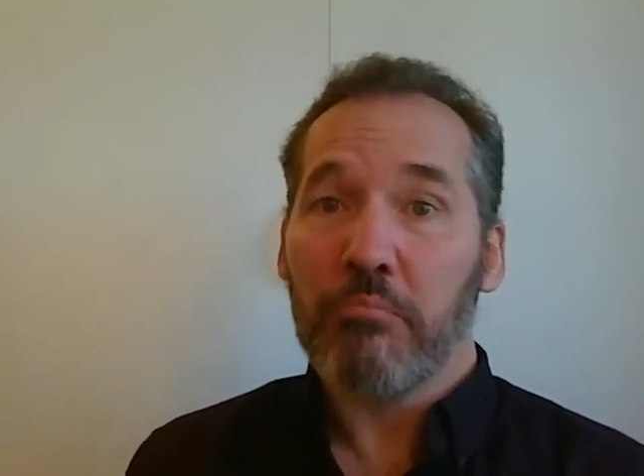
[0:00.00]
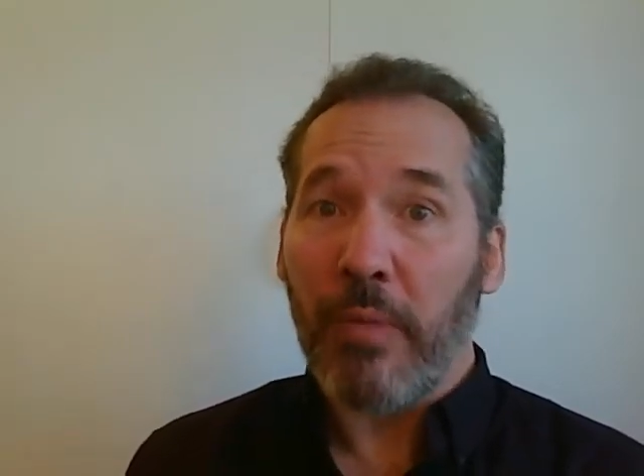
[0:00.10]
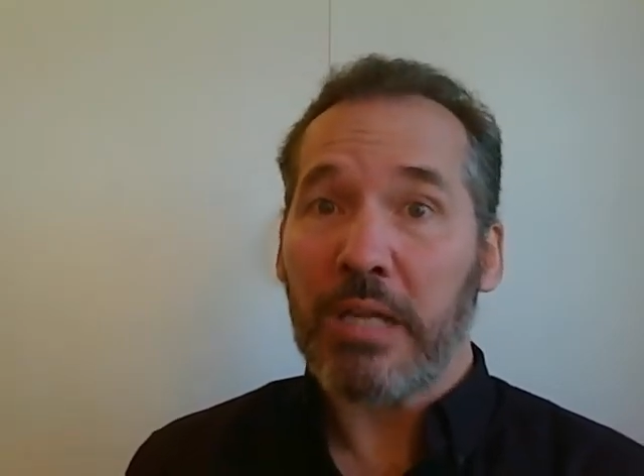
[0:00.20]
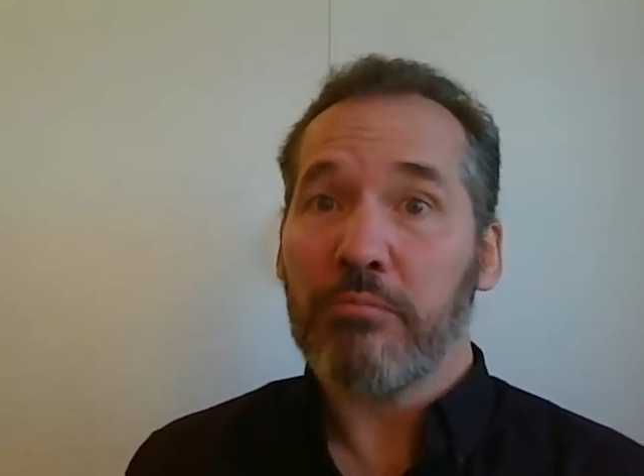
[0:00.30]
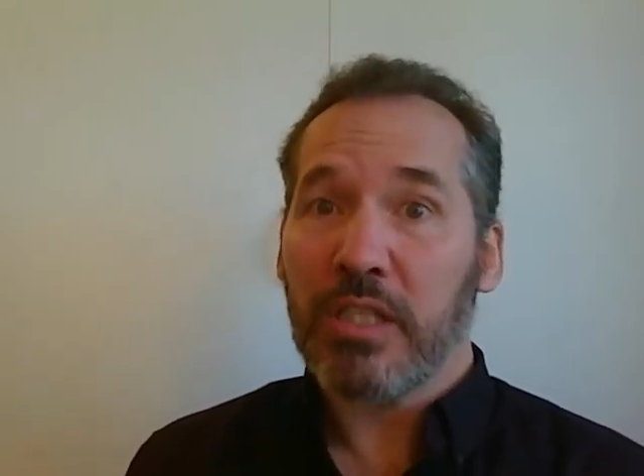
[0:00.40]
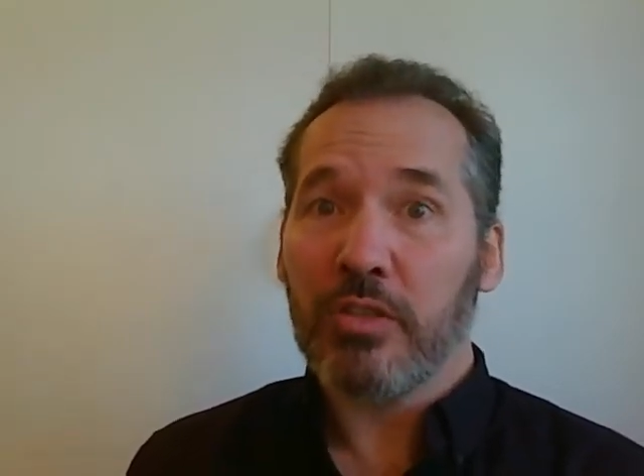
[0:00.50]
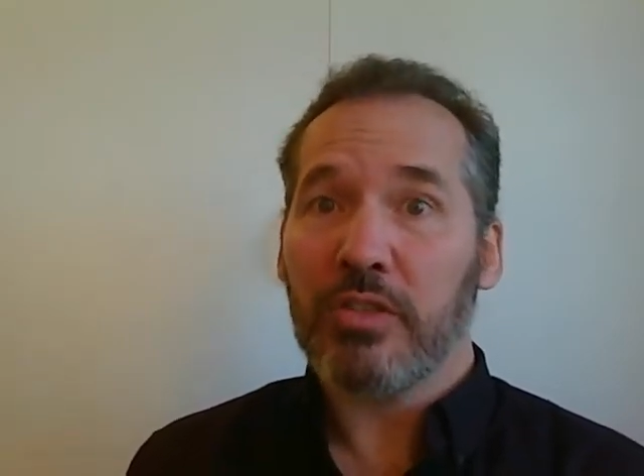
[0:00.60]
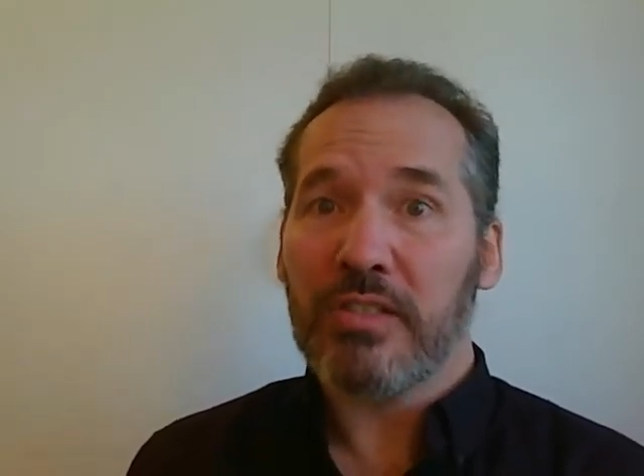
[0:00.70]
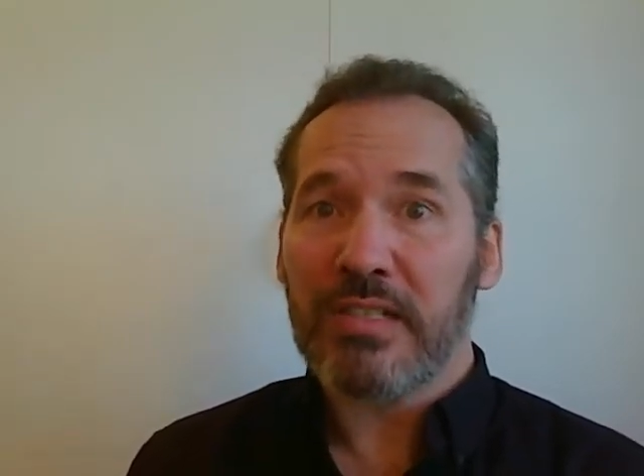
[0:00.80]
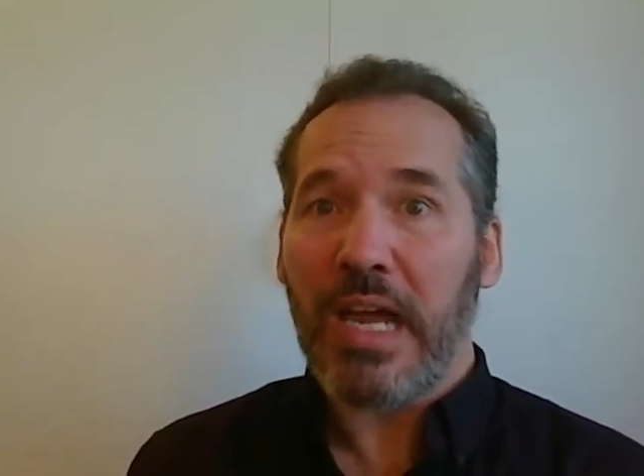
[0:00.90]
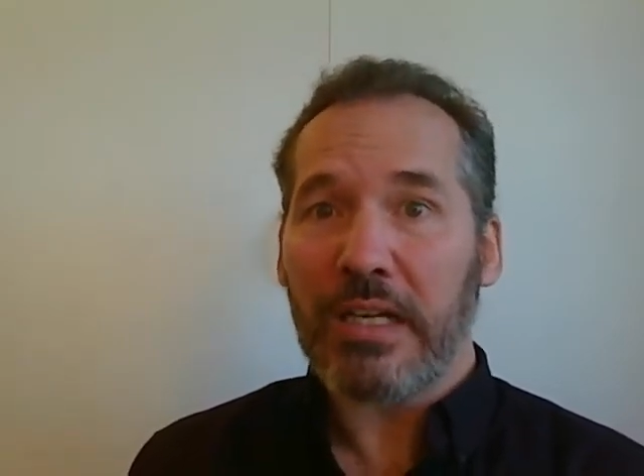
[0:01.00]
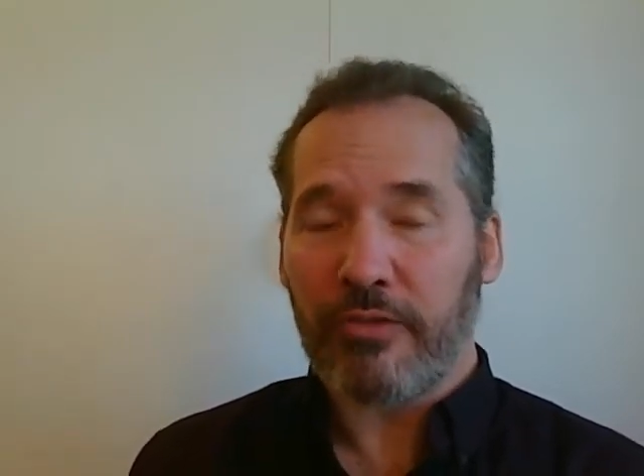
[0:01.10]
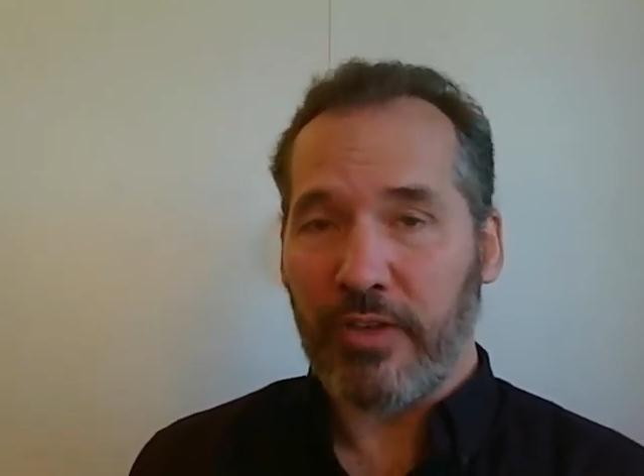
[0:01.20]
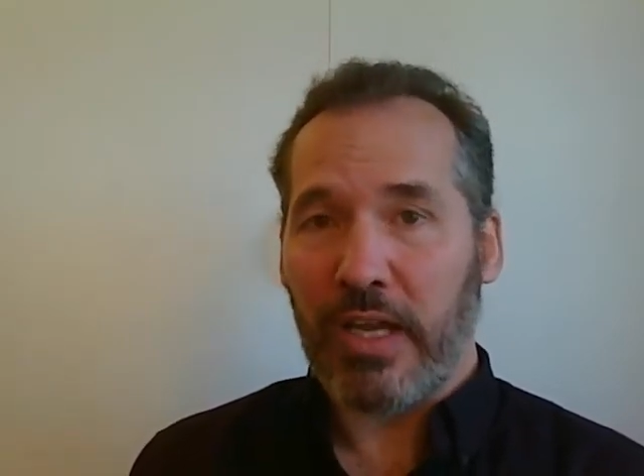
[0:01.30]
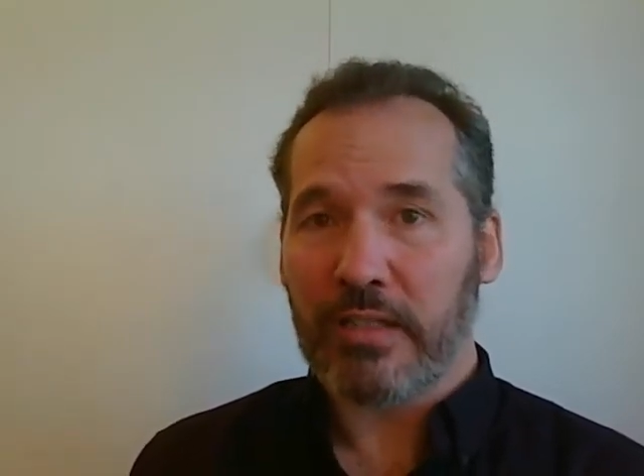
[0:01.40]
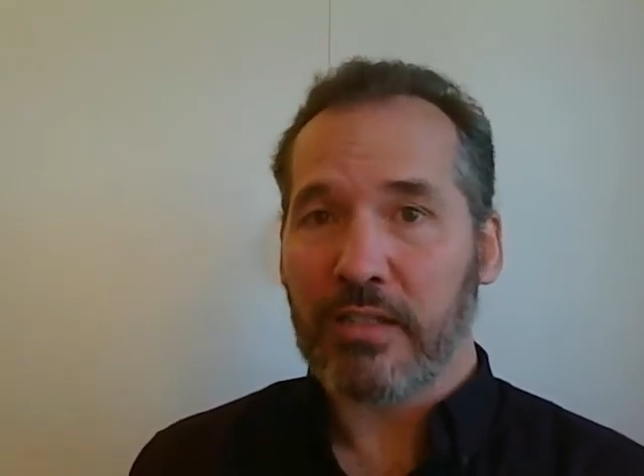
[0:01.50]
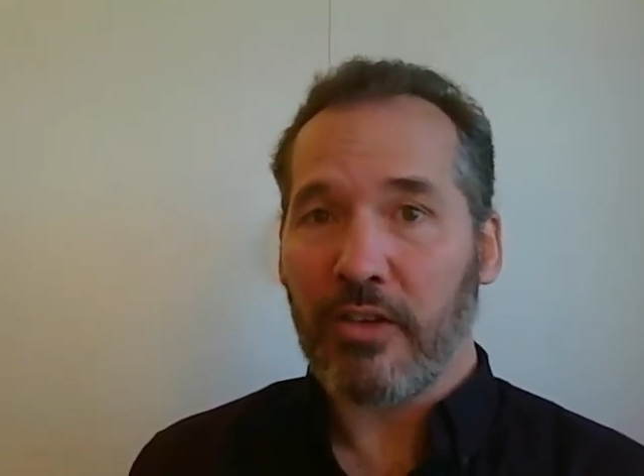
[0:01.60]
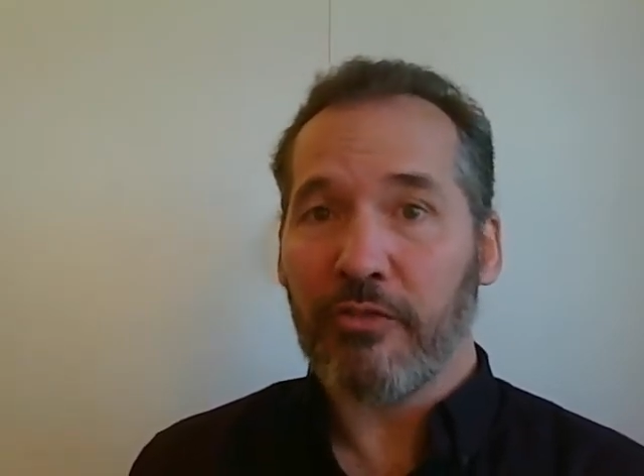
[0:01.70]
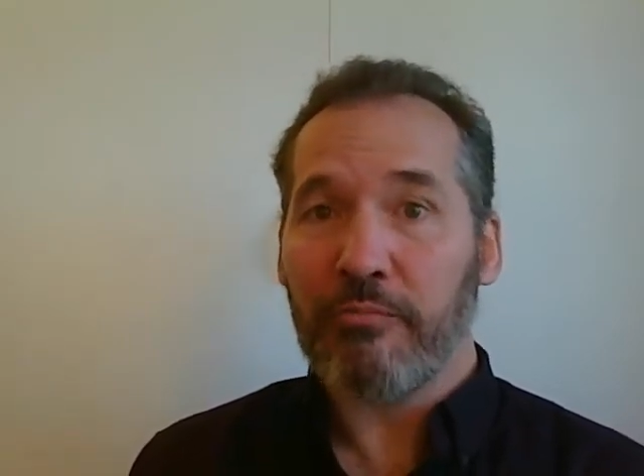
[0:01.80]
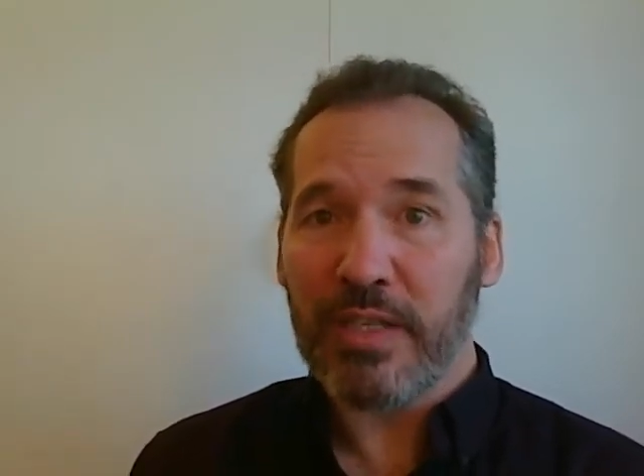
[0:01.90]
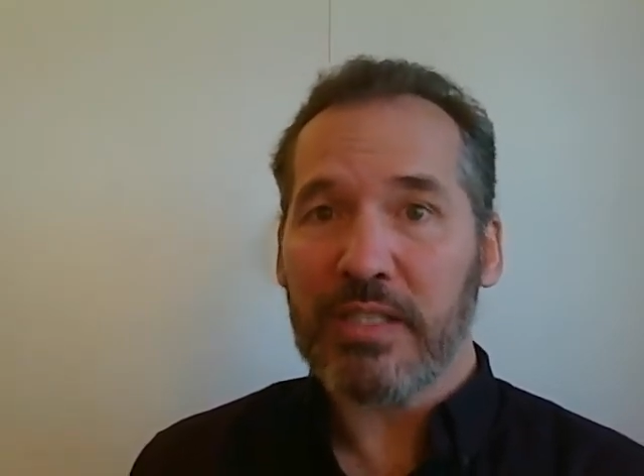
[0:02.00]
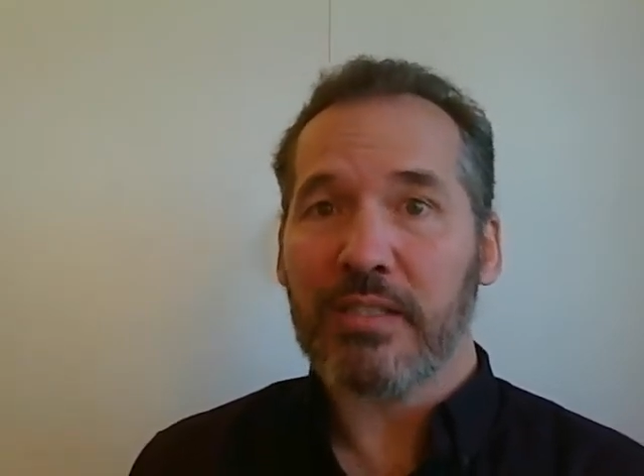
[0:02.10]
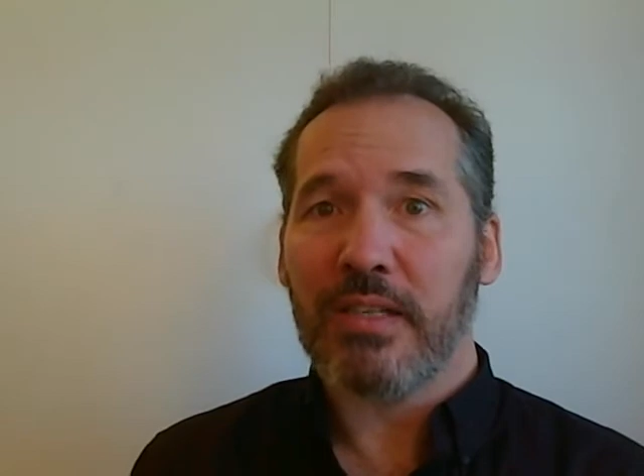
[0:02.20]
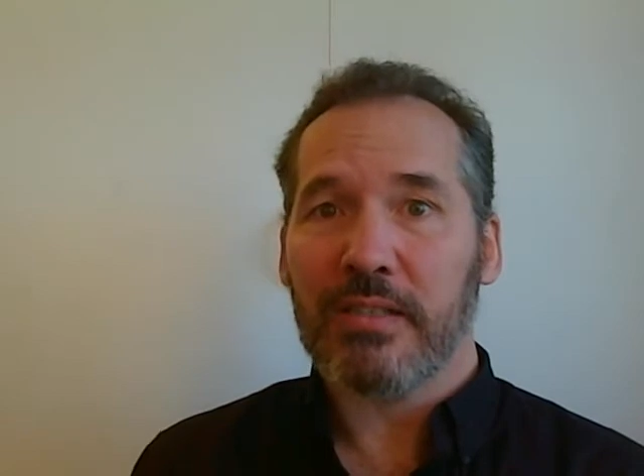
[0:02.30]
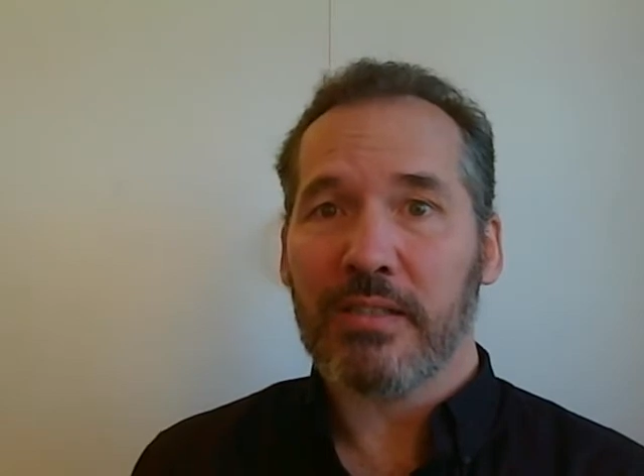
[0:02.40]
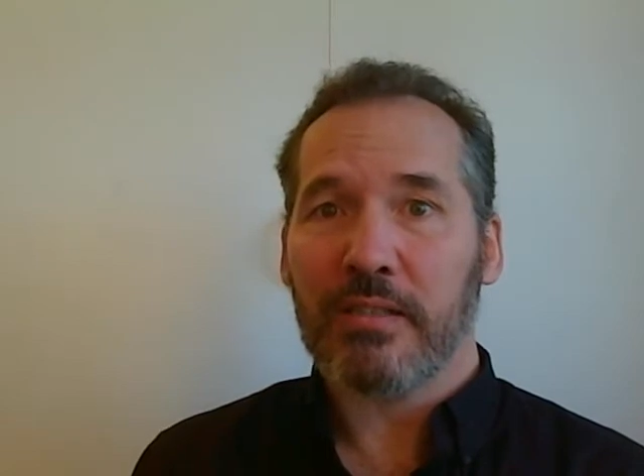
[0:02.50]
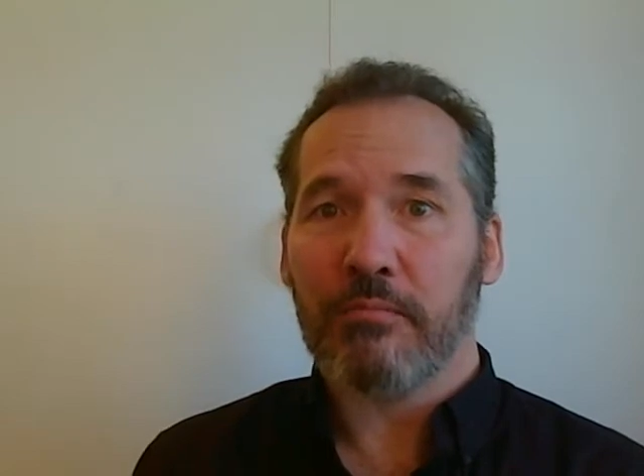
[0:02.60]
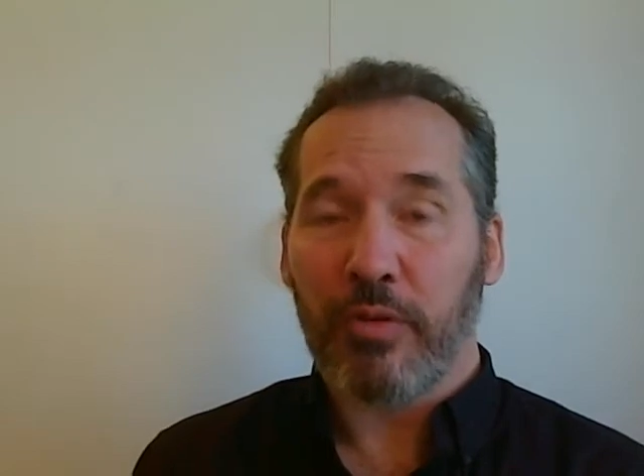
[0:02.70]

might be good side effects of business